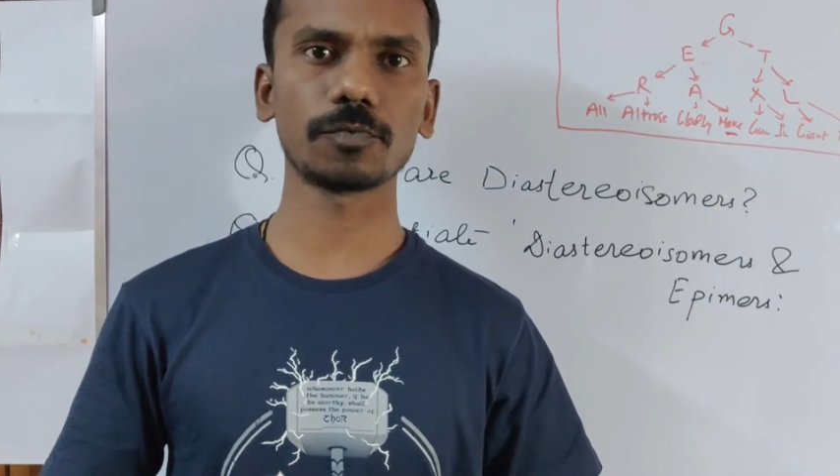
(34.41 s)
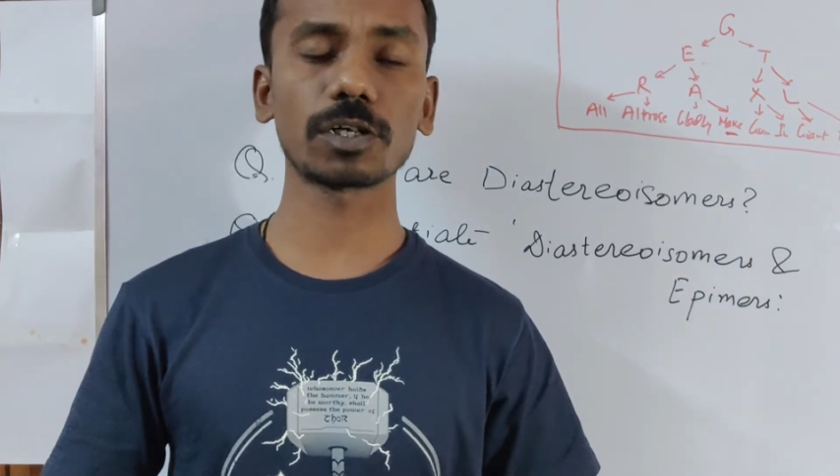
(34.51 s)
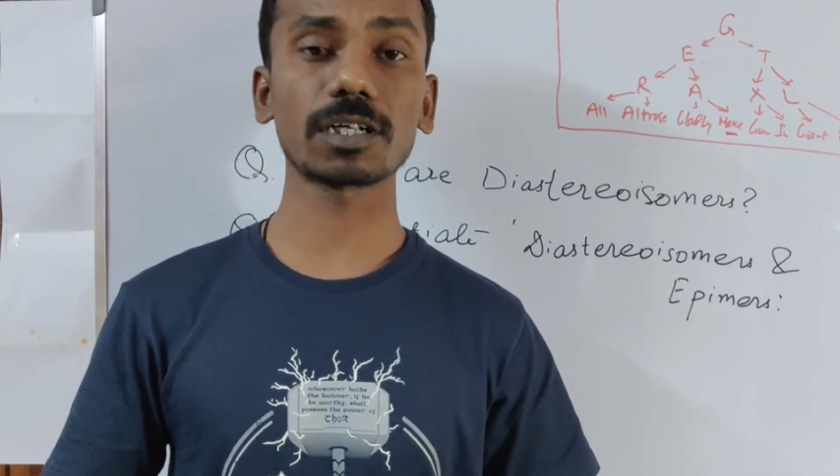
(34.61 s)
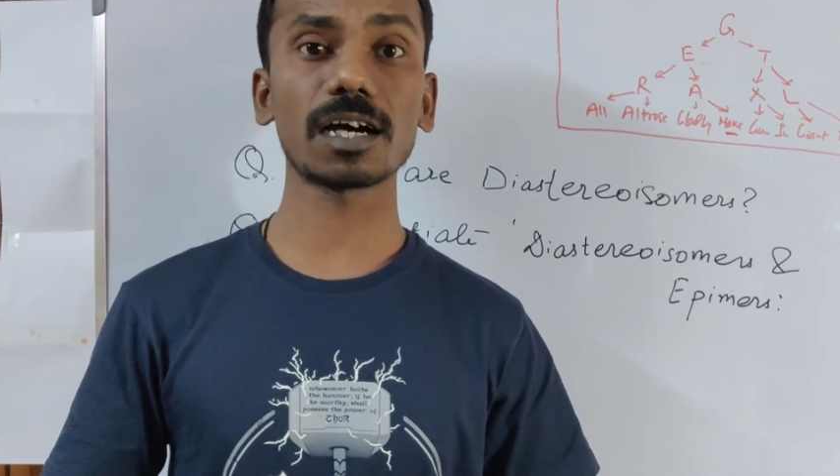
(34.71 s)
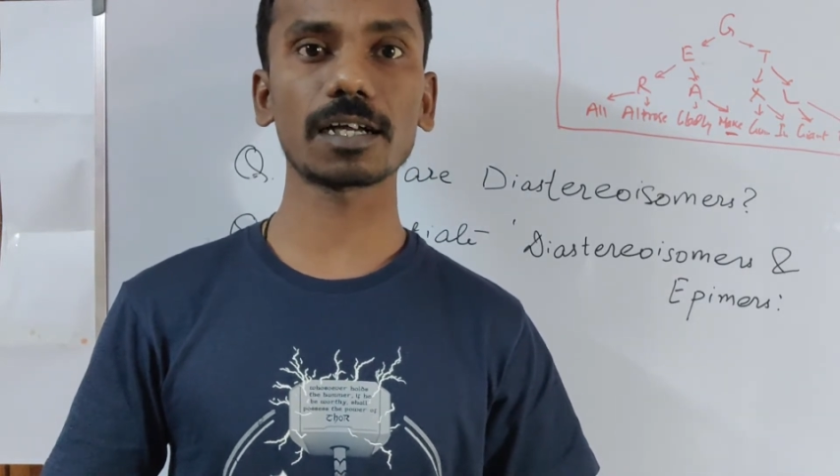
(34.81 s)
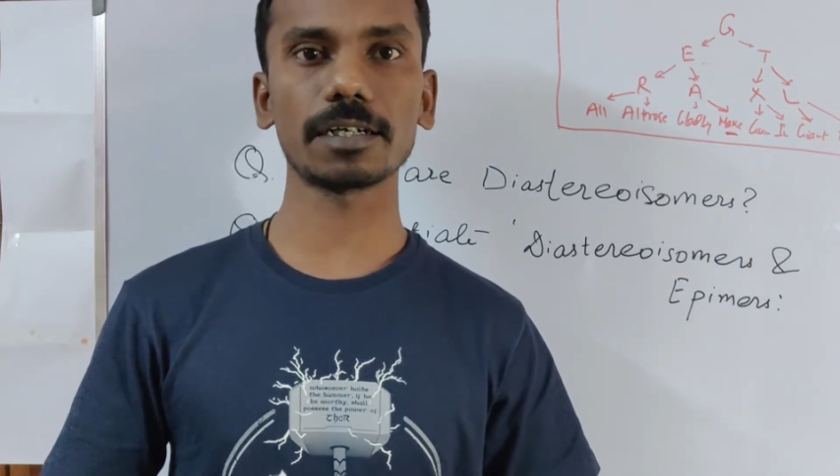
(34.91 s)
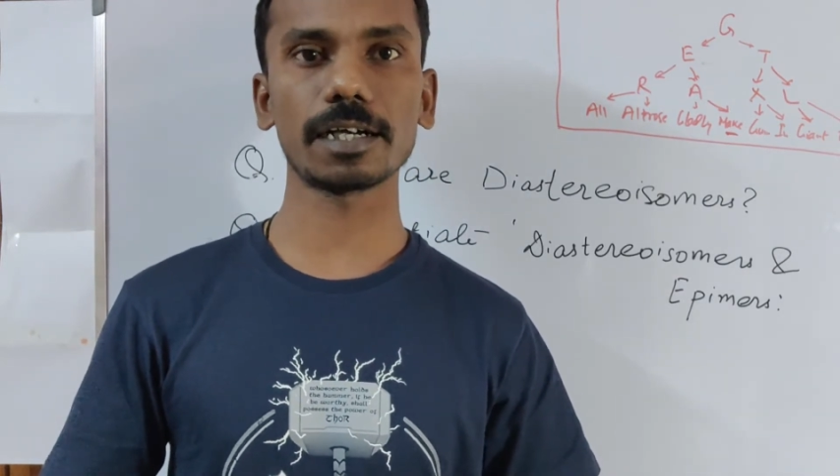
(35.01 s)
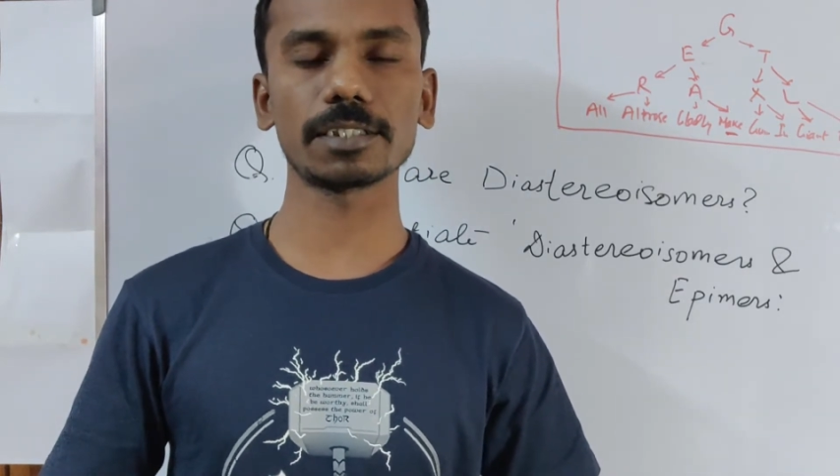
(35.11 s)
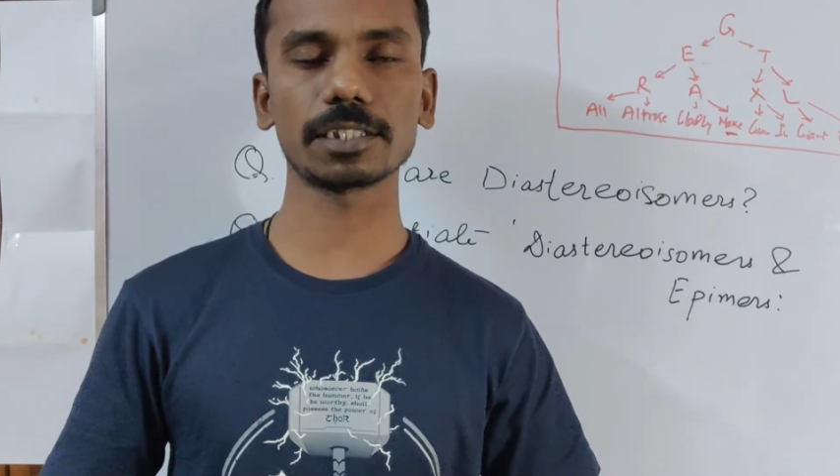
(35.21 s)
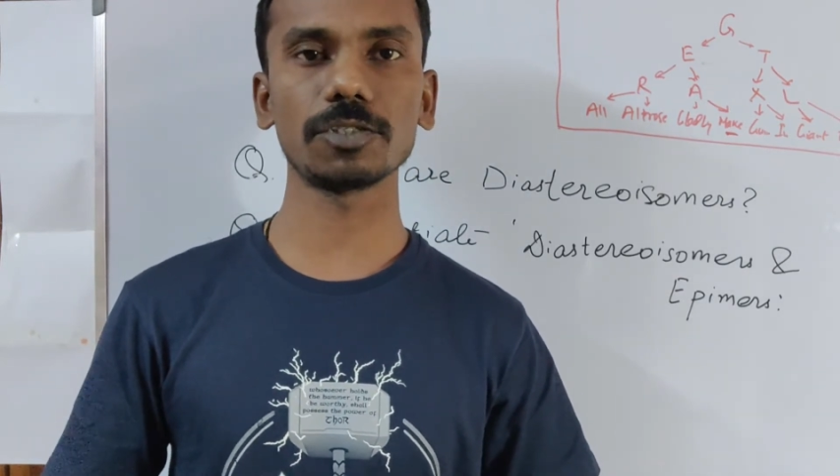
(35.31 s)
What are
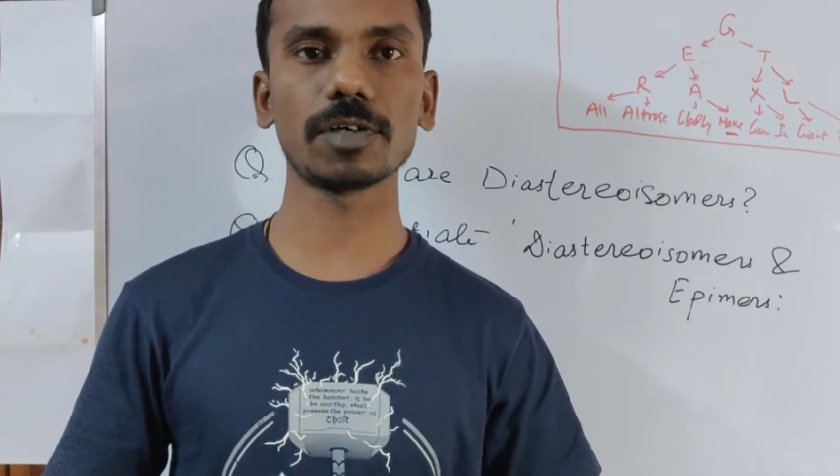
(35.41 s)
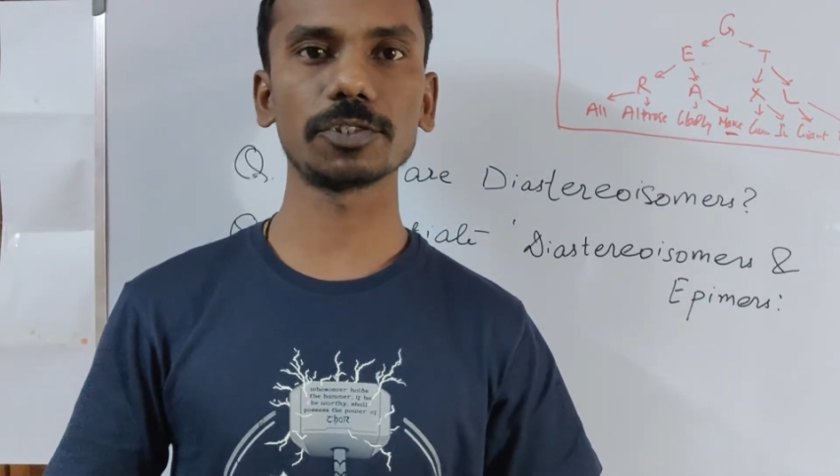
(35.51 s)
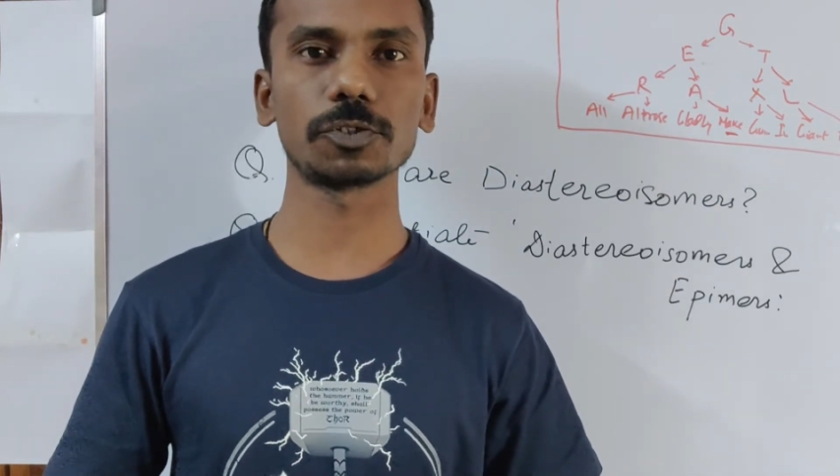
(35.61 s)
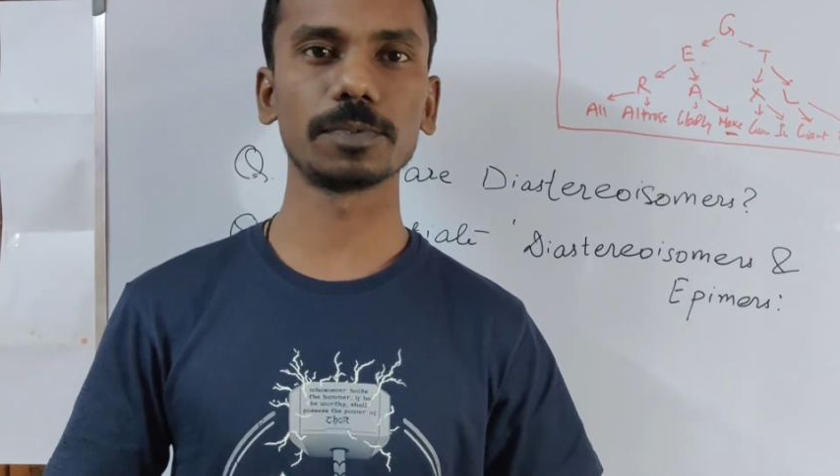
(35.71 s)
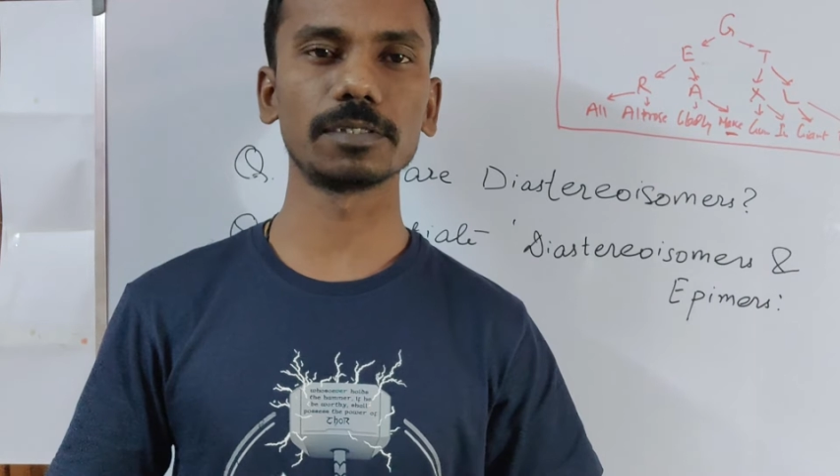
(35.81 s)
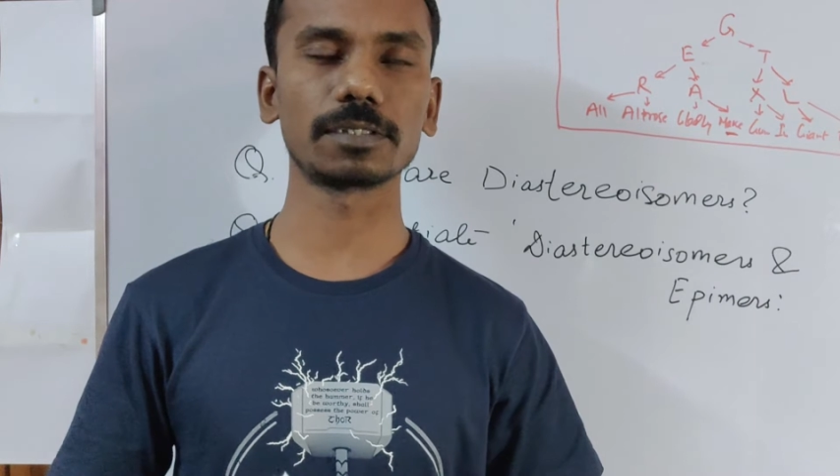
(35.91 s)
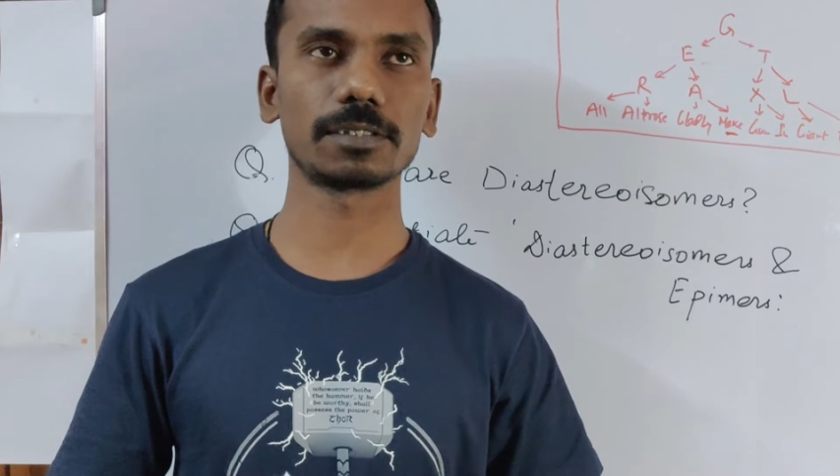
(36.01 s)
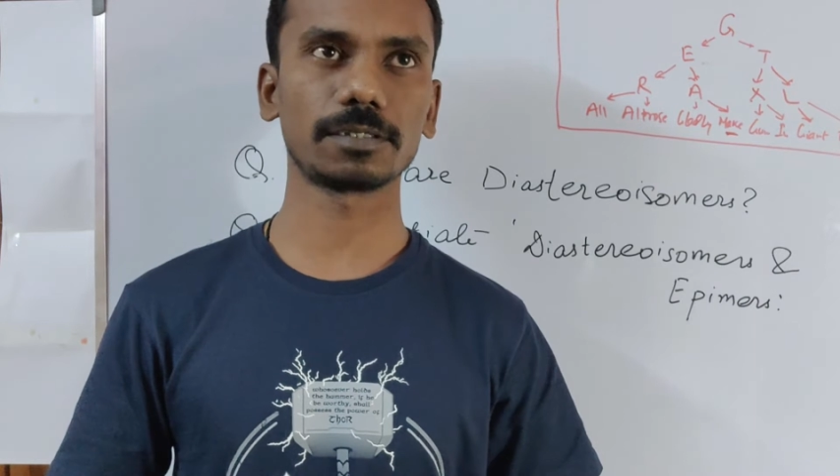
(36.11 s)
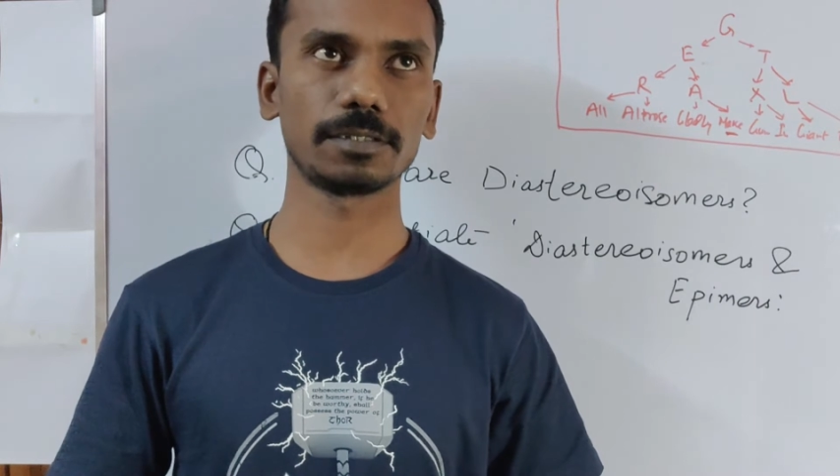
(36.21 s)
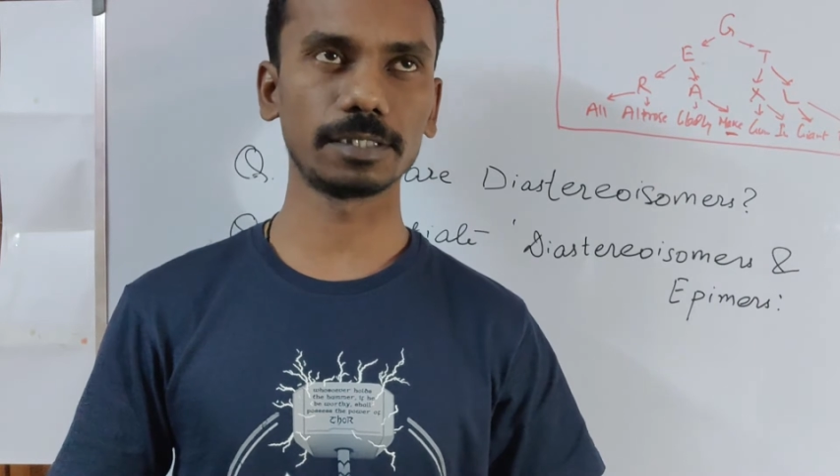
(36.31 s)
diastereoisomers?